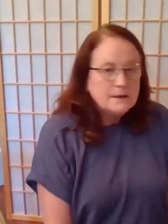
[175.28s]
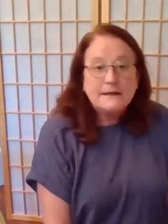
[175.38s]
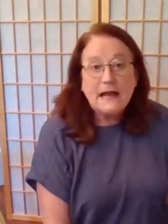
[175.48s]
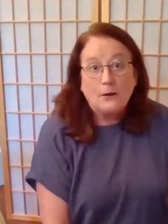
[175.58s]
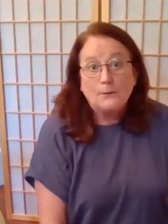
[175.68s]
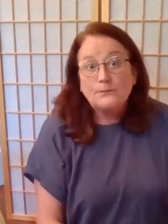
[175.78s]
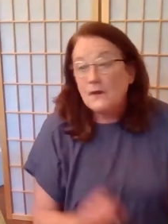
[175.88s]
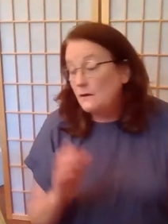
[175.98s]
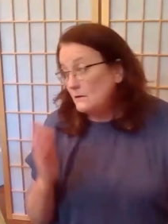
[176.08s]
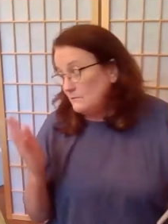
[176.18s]
Now,
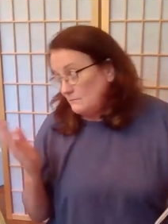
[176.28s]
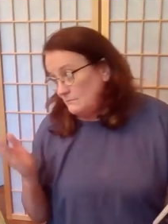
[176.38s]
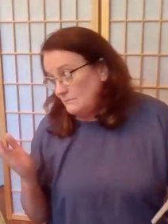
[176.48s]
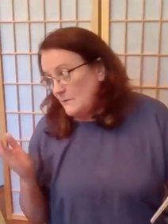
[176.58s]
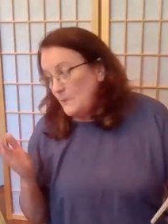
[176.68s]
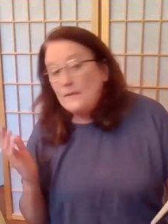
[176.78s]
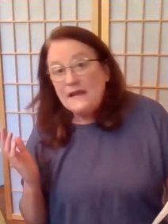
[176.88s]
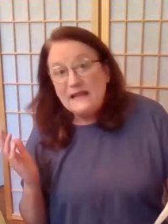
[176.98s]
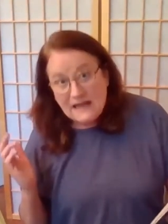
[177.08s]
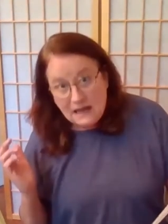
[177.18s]

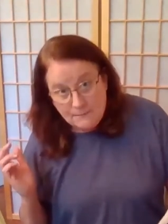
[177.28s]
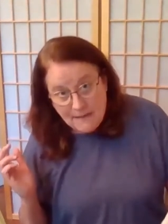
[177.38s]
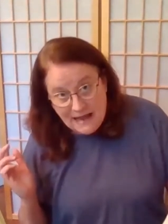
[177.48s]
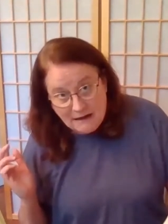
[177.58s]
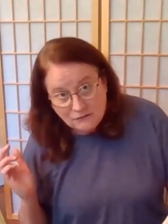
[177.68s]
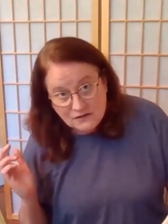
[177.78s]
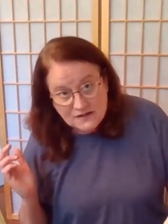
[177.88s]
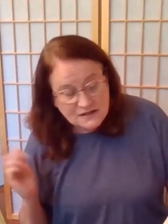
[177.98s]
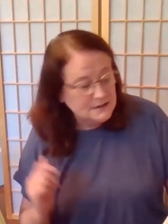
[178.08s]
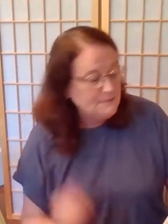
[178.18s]
being a
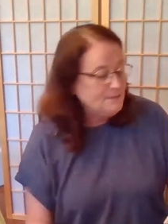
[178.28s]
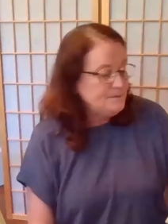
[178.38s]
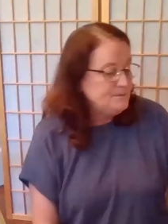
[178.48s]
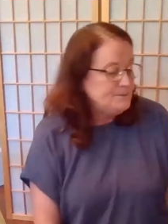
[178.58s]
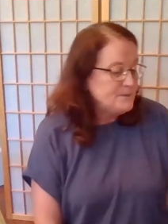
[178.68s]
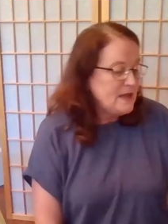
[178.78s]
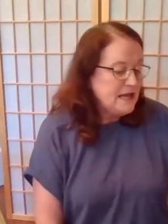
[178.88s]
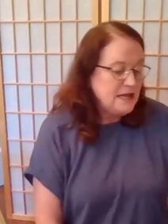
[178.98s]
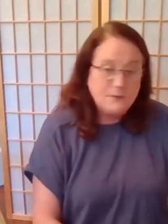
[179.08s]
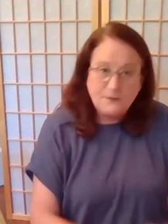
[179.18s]
mouse,
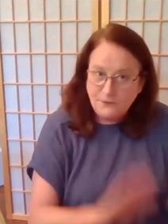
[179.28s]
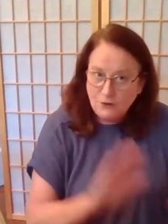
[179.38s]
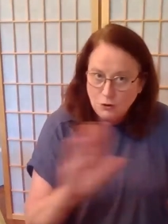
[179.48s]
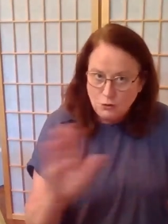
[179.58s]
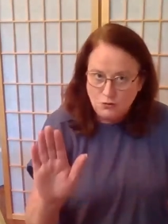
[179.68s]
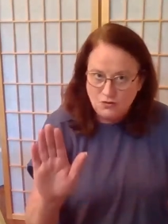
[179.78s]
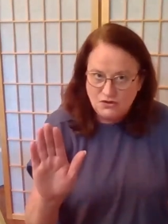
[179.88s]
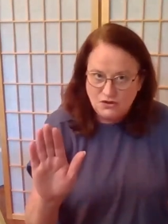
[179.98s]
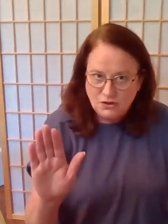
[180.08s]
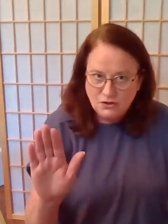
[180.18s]
he
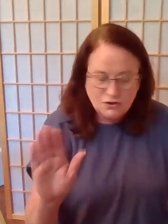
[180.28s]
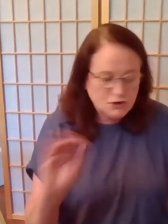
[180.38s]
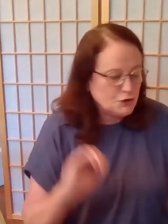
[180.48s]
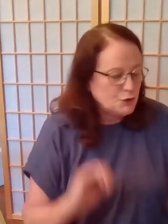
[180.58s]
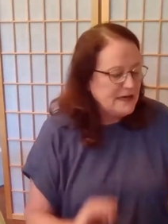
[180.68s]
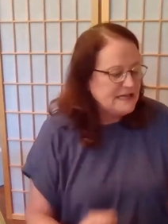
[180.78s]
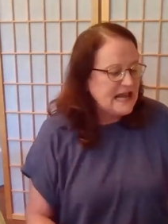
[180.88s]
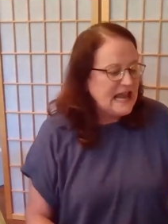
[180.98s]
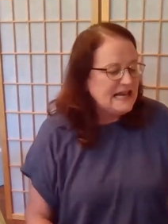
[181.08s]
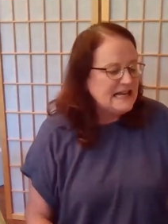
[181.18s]
refused to
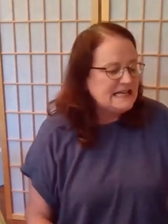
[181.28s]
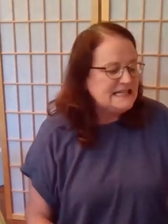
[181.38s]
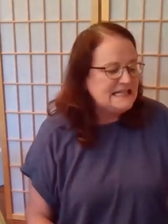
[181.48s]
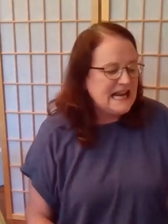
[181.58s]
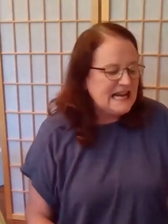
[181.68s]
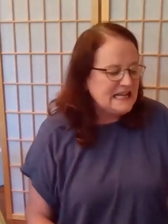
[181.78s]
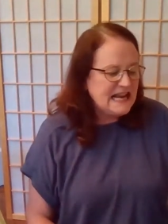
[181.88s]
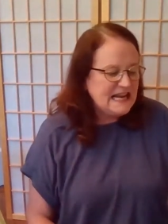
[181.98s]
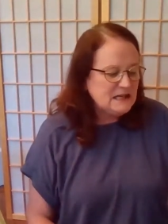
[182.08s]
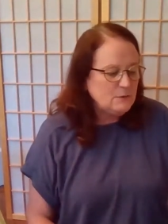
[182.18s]
treat any
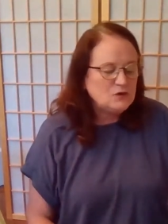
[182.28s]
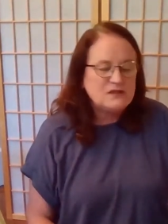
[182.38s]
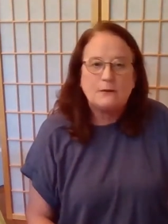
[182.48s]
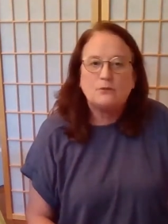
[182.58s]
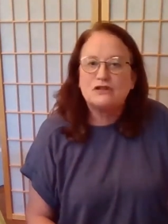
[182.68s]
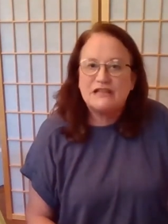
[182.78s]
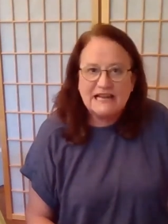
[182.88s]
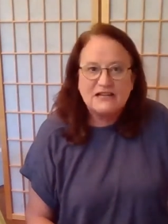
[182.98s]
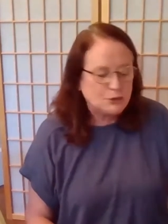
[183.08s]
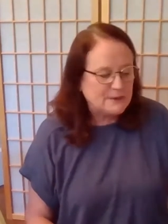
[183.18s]
animals that were
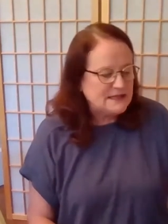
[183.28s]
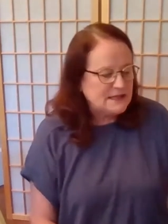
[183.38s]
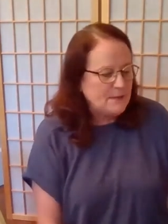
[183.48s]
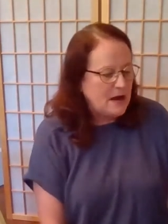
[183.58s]
dangerous to